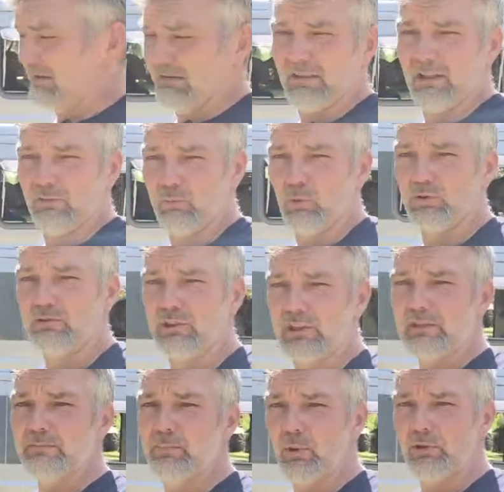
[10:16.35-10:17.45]
that's one
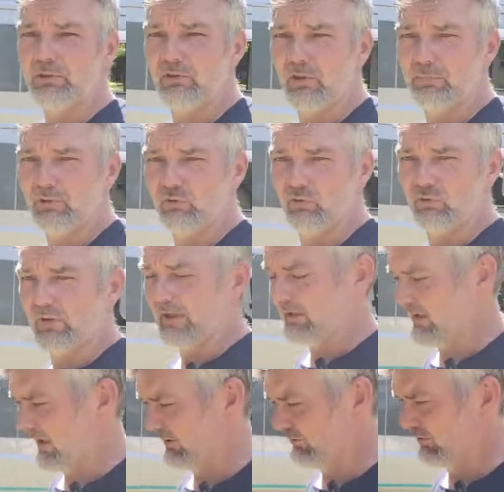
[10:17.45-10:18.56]
key point on the Trouvaille.
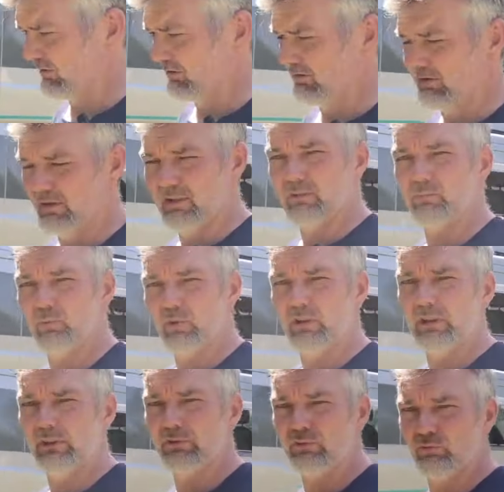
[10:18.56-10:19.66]
It's got a
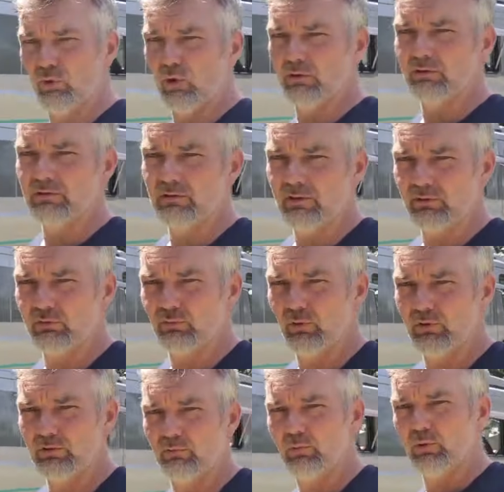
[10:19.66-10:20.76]
really strong
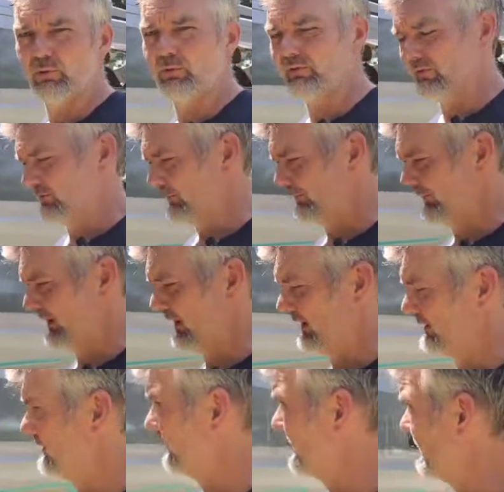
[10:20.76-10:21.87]
roof,
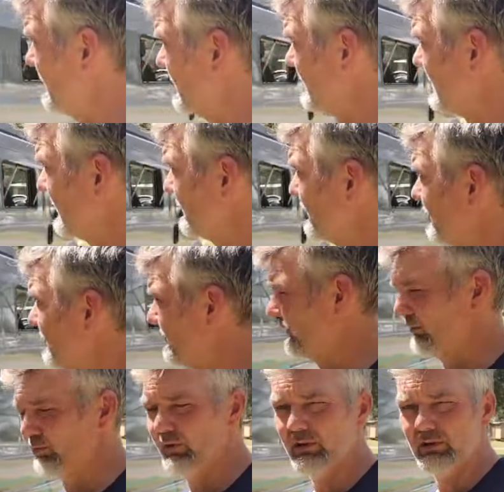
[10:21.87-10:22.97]
and all our roofs
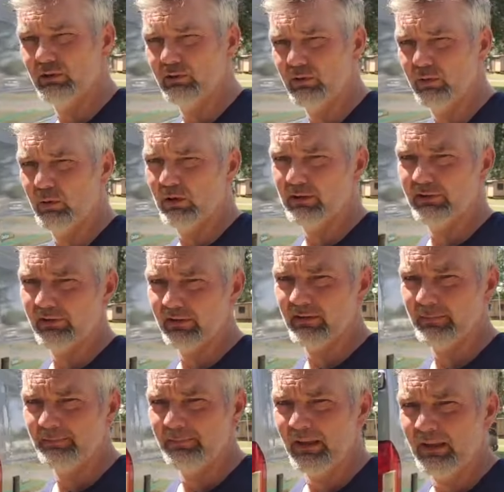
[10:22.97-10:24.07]
are really good quality,
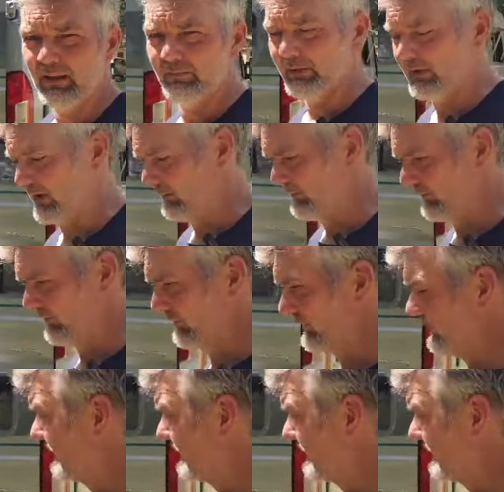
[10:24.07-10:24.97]
and the canvases are